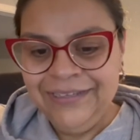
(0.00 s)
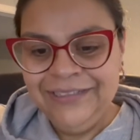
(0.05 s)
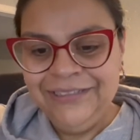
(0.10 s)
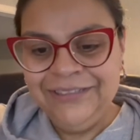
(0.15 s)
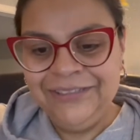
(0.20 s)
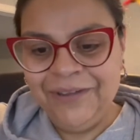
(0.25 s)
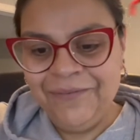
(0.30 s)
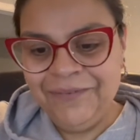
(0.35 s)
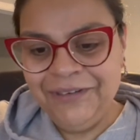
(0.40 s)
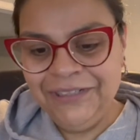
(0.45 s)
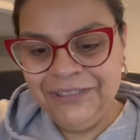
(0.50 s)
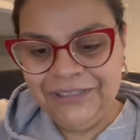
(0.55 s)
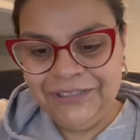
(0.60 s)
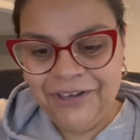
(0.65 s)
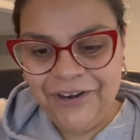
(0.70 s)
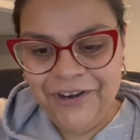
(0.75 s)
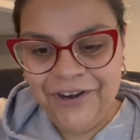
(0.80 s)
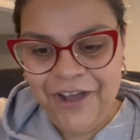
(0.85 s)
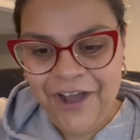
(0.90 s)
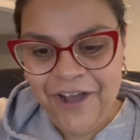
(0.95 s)
So I'm going to
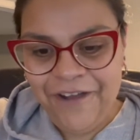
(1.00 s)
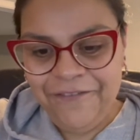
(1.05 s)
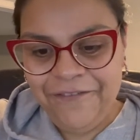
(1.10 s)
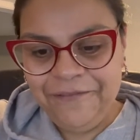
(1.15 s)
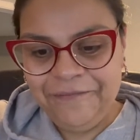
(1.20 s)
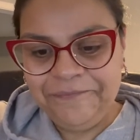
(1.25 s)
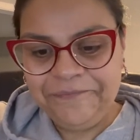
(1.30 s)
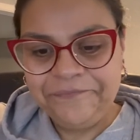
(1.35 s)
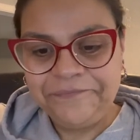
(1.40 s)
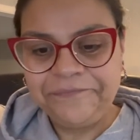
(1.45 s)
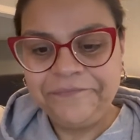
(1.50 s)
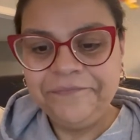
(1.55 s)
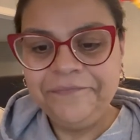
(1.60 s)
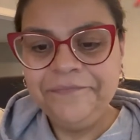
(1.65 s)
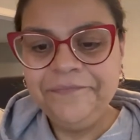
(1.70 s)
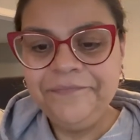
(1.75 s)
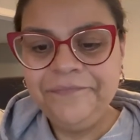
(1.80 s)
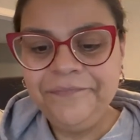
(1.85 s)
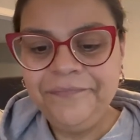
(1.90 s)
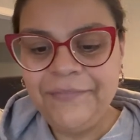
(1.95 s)
start off
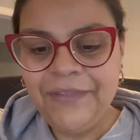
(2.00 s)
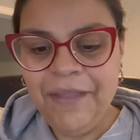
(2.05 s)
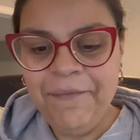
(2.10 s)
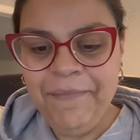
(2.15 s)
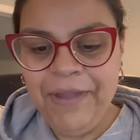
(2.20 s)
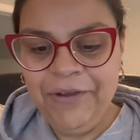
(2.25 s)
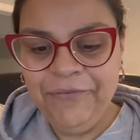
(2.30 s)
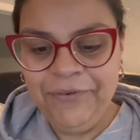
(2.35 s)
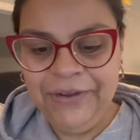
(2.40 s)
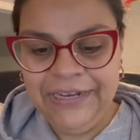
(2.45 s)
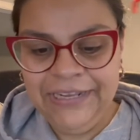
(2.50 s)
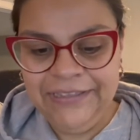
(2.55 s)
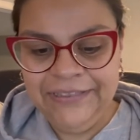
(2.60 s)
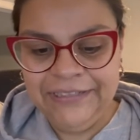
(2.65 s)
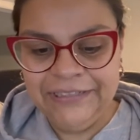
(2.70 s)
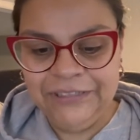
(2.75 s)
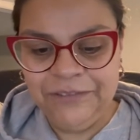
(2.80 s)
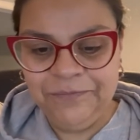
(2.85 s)
by reading this